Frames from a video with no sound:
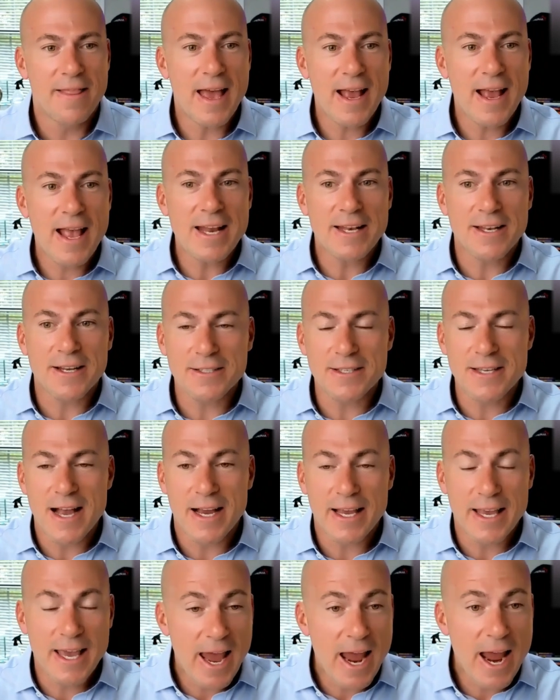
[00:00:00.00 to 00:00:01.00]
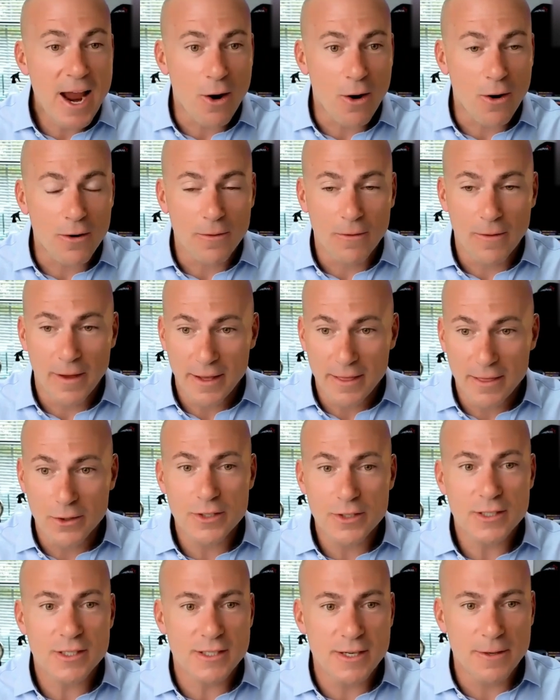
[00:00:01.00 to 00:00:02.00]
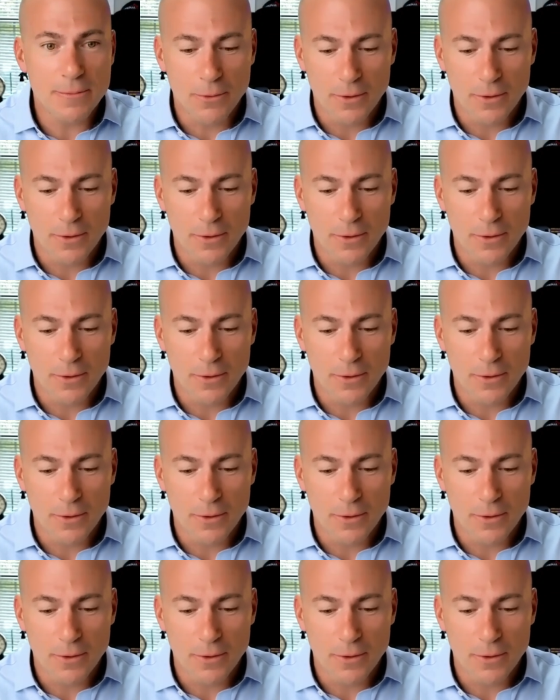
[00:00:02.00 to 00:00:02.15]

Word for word: that guy does not care. Like they're That's just right.